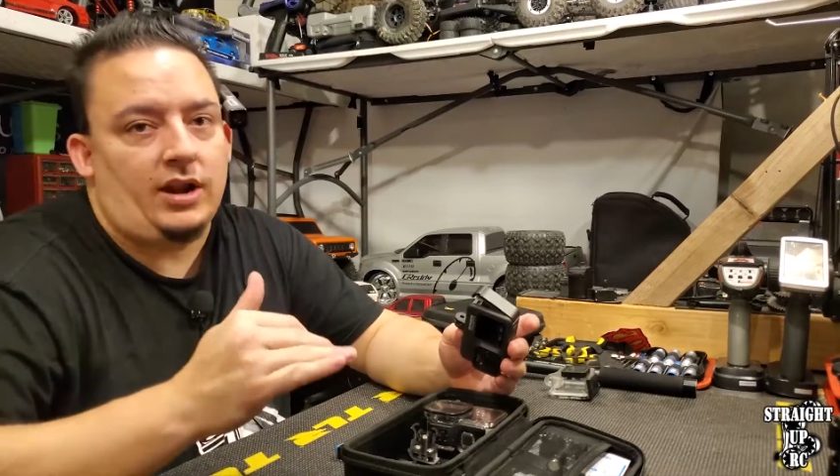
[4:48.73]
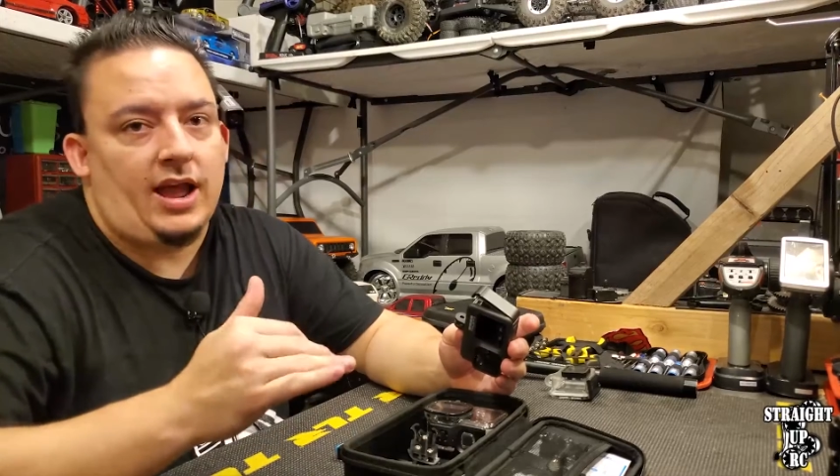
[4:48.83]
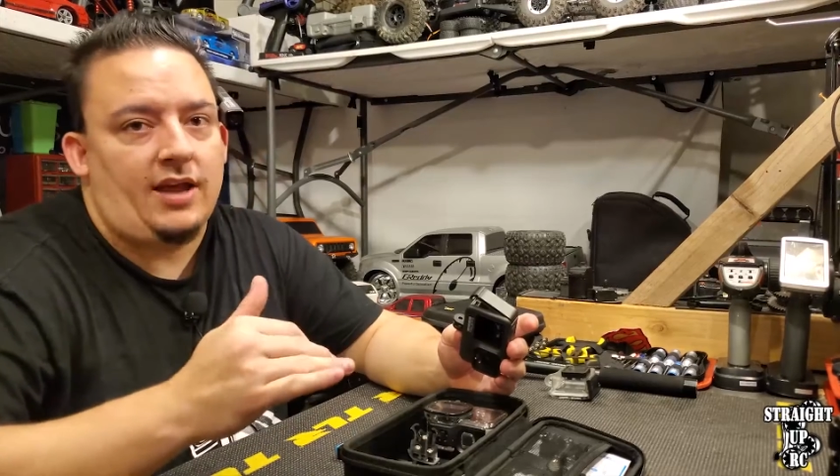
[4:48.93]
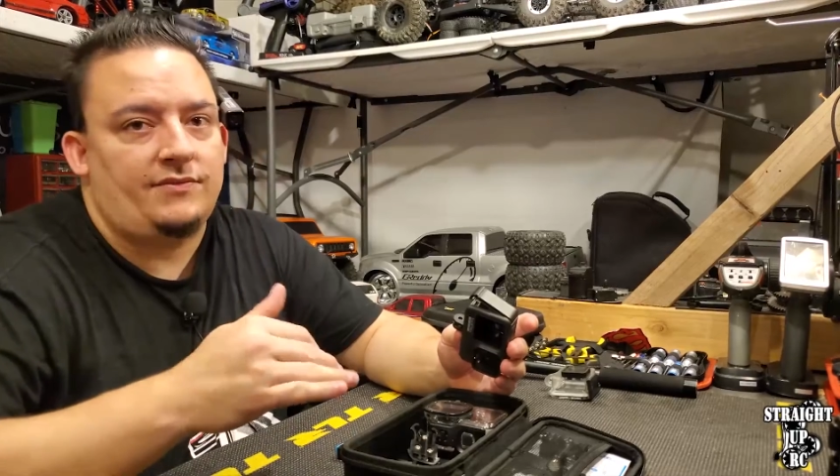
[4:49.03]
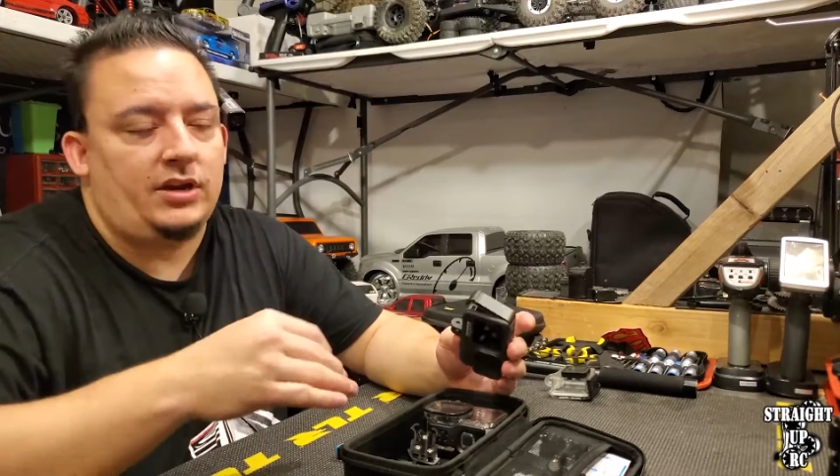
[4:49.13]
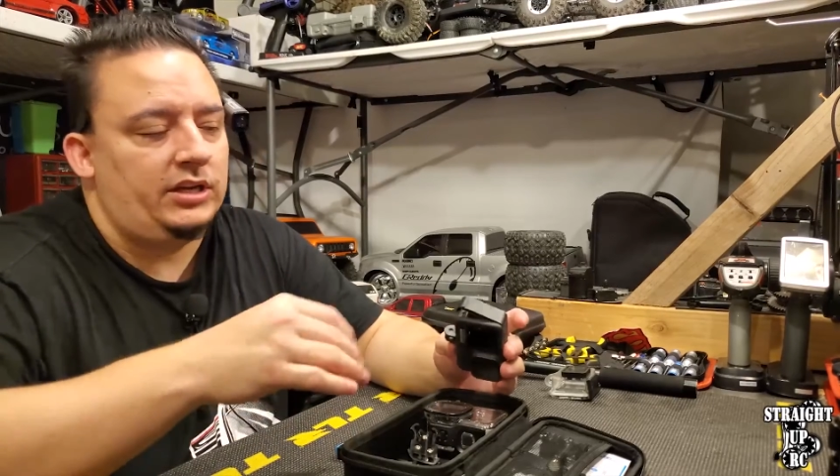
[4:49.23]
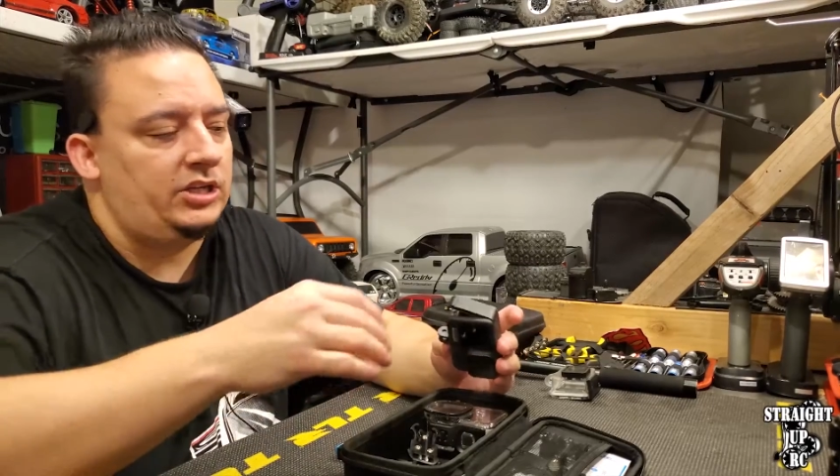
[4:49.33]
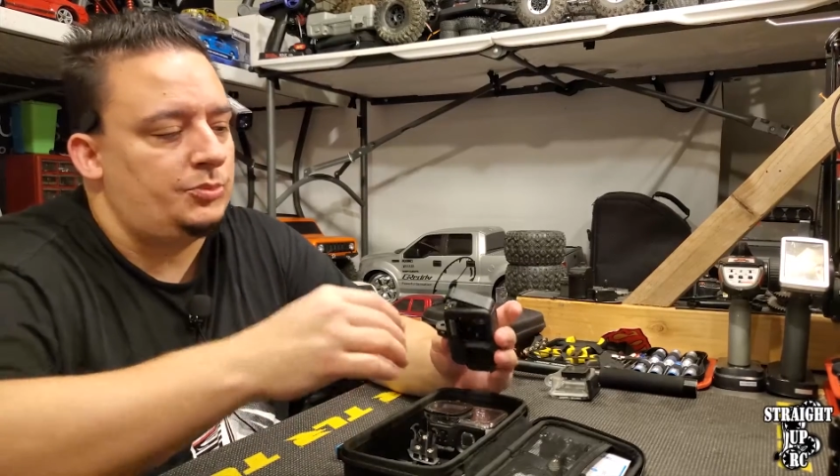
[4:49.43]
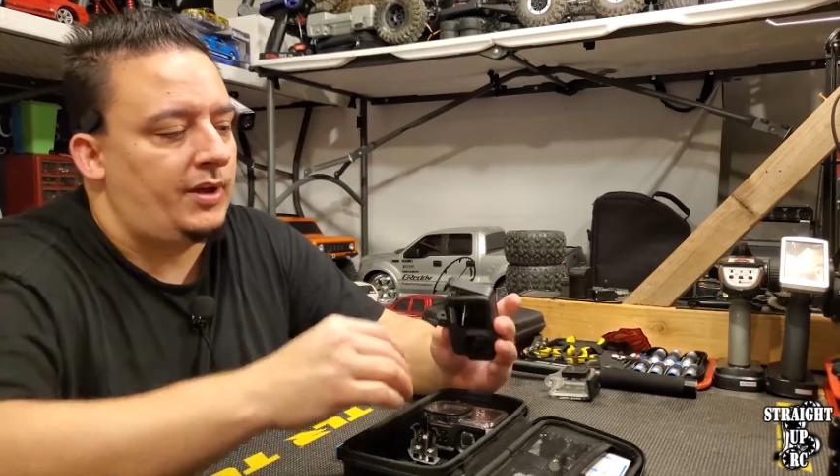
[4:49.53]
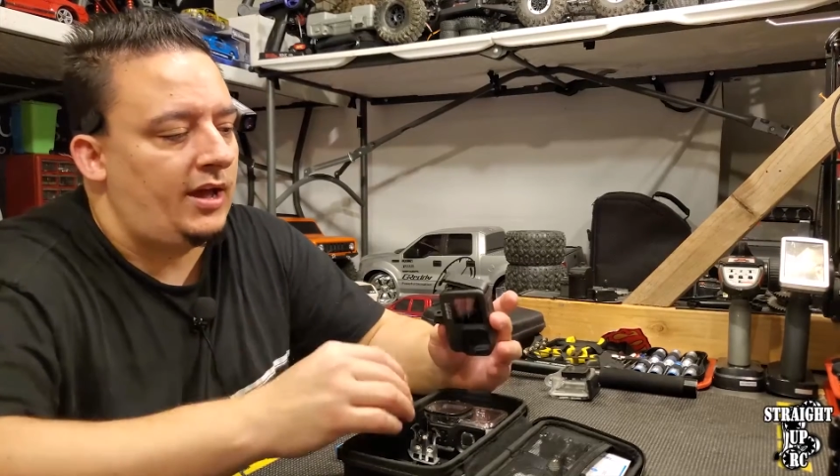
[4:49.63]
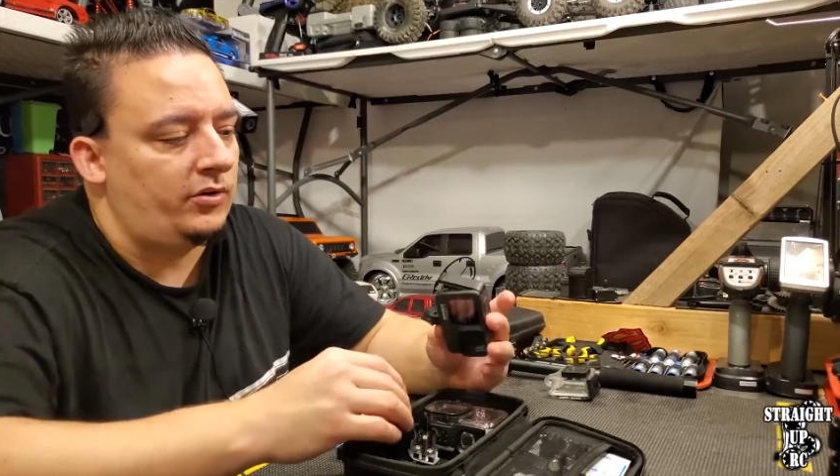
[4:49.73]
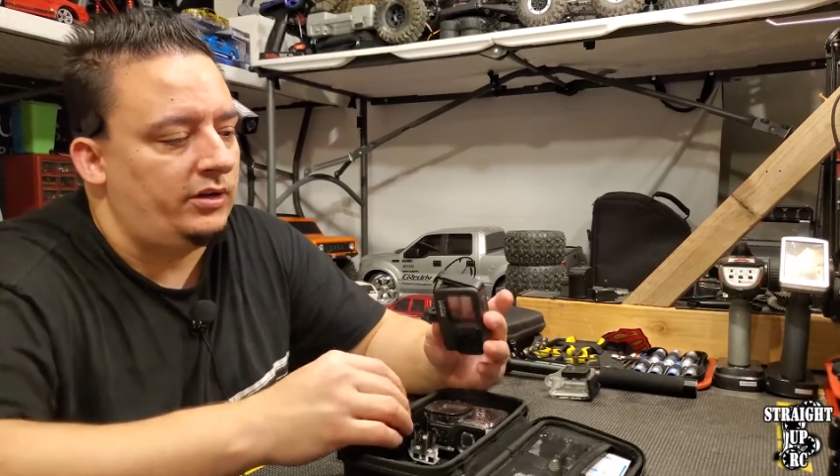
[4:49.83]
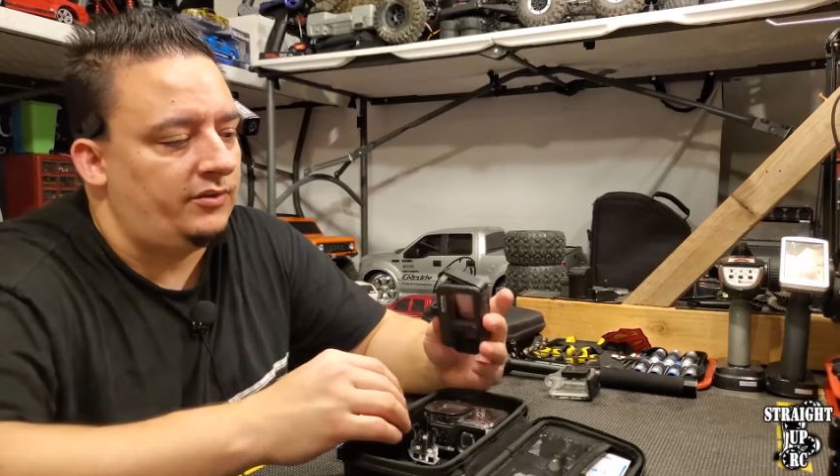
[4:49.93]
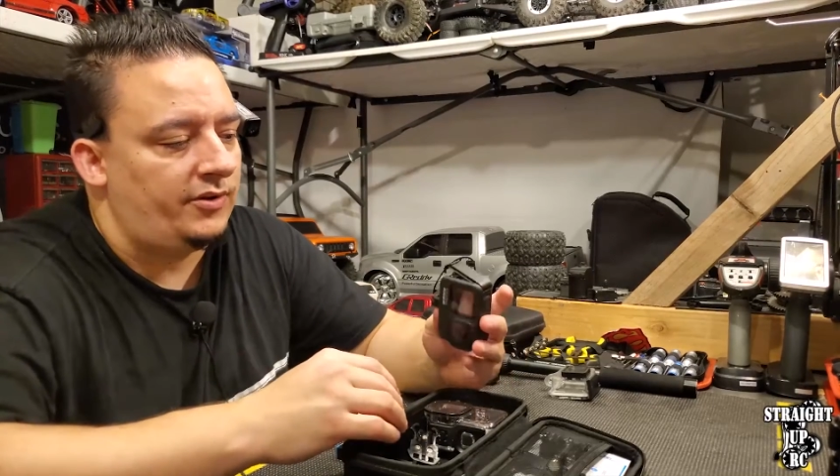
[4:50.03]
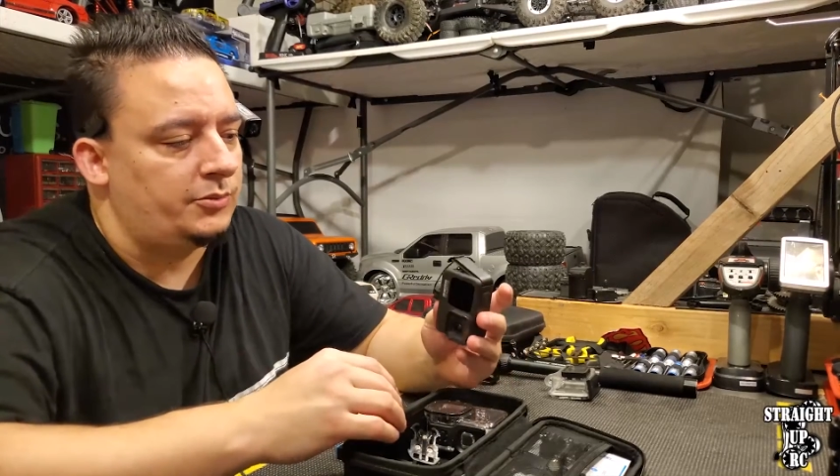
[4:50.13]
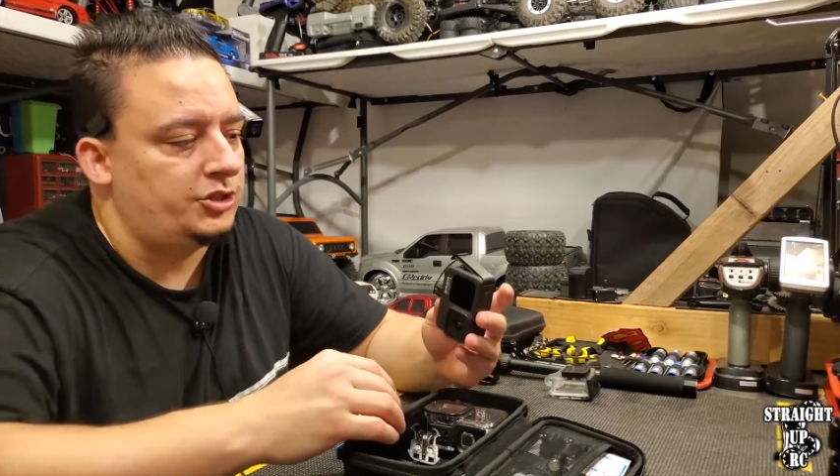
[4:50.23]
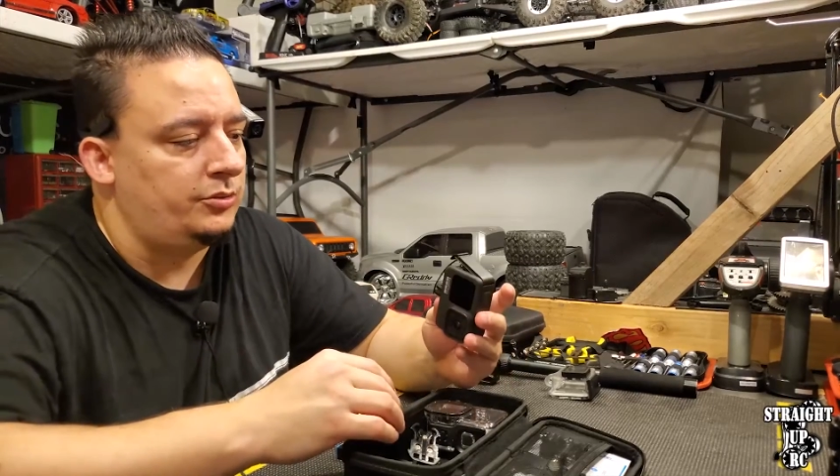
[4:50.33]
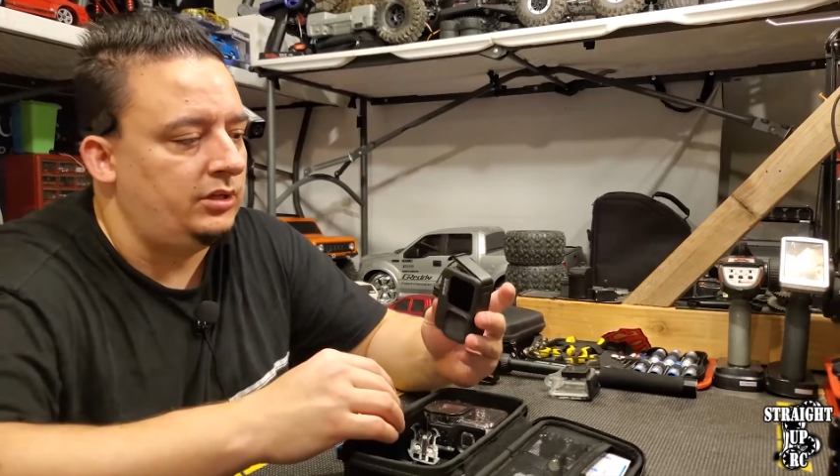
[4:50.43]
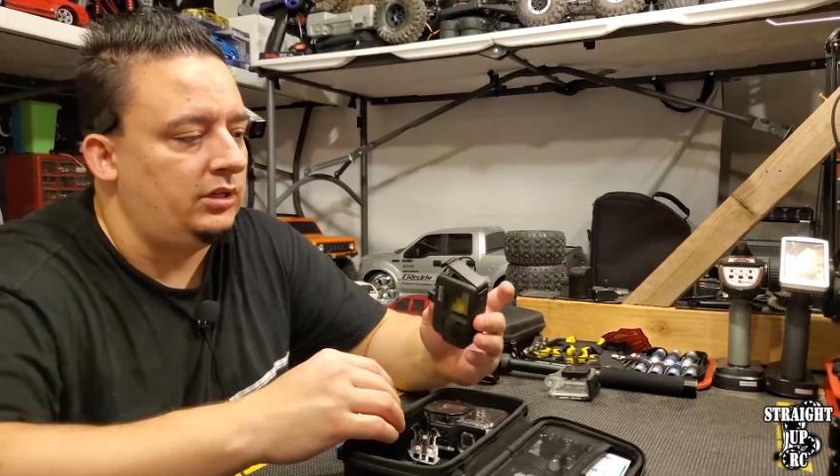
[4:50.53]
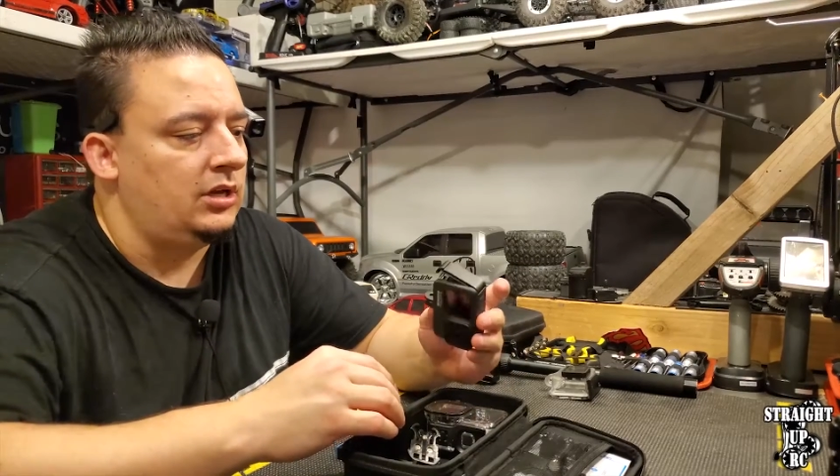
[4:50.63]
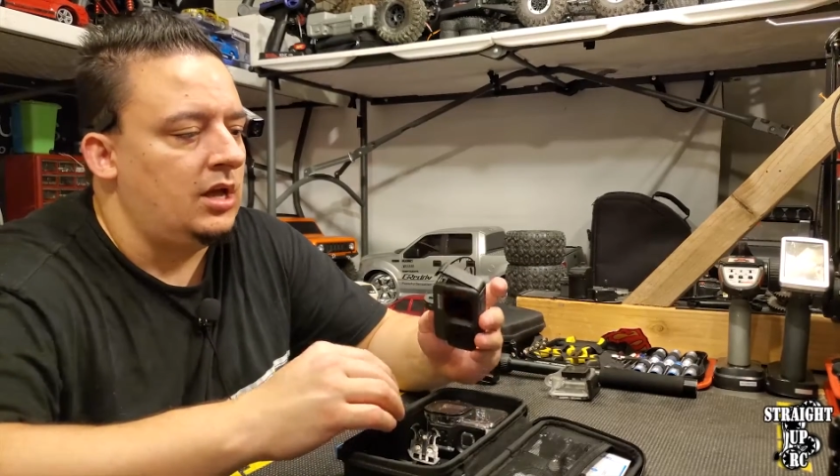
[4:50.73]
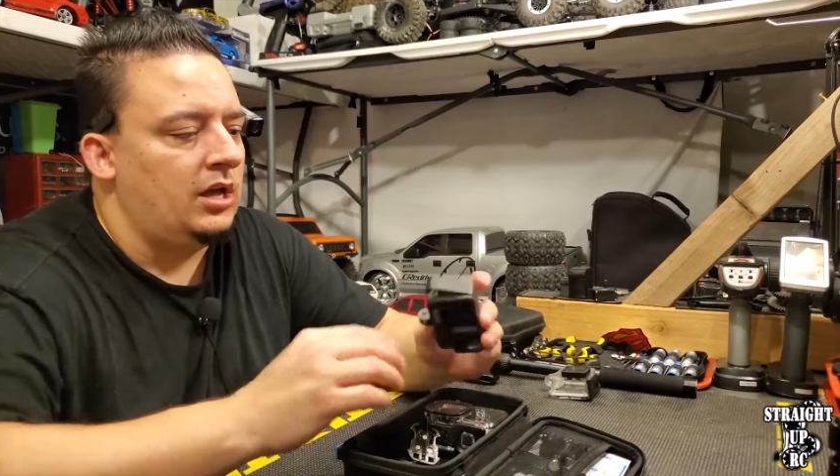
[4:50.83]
and a half out of each battery if I'm shooting,